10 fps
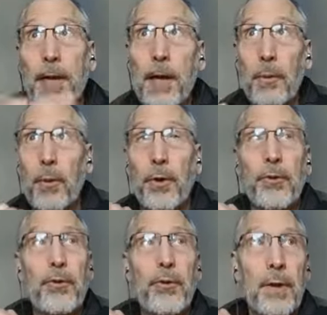to
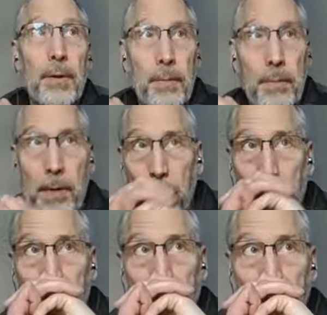pick out was
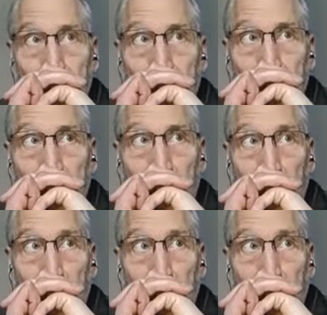in,